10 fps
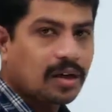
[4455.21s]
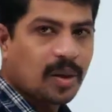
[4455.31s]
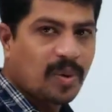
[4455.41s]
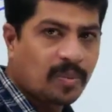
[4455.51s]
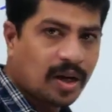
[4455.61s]

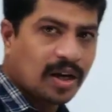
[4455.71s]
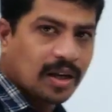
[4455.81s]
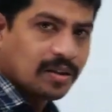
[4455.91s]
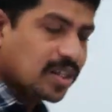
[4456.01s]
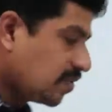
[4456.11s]
Come on,
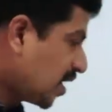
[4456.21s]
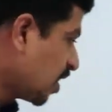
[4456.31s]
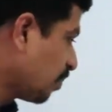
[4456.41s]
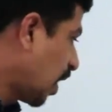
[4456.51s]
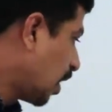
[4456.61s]
this is very
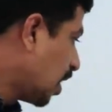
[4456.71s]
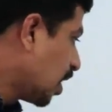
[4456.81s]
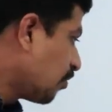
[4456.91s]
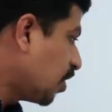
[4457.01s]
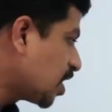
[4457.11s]
simple.
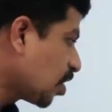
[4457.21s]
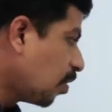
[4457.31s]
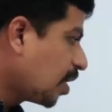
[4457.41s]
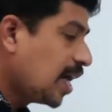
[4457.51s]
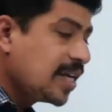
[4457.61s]
V is
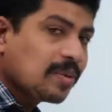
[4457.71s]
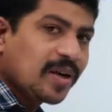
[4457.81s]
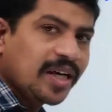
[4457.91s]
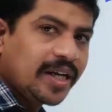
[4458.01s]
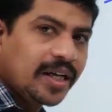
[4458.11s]
equal to L di by
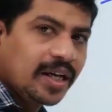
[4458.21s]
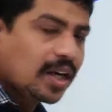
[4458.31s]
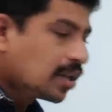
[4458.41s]
dt.